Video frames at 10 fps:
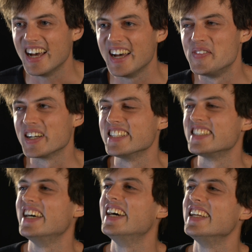uh, because
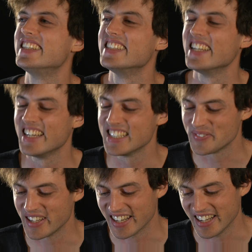it's uh, it's
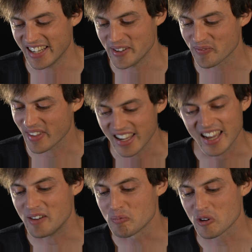been uh,
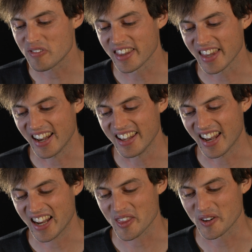yeah, more fun than,
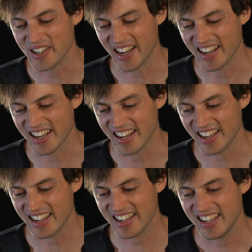than, I thought, and
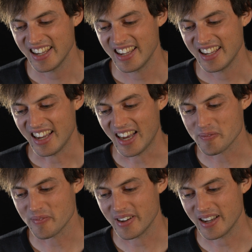uh,
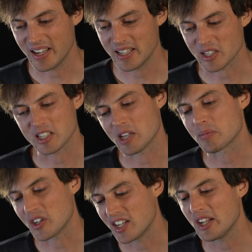I'm uh, so, so, I'm
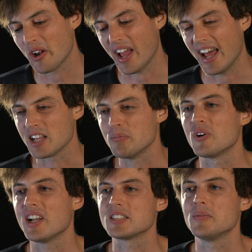continually adding
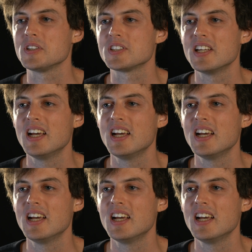more decimals,